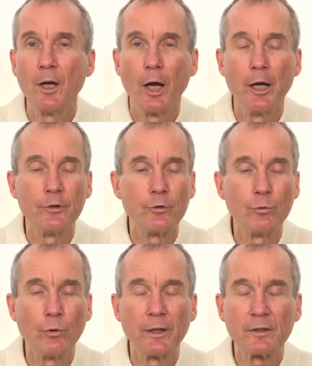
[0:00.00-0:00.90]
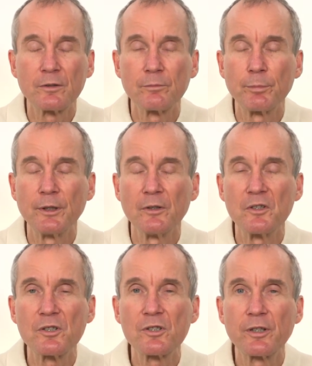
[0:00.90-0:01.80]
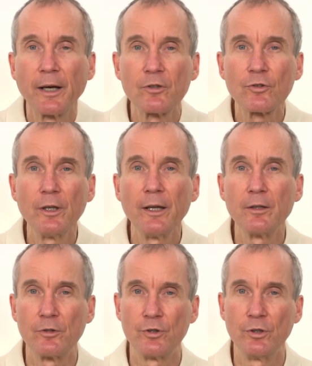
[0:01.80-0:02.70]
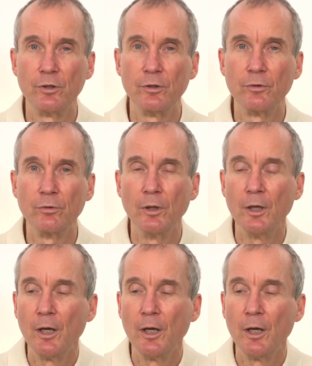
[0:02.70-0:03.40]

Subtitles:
and you experience such an energy in you,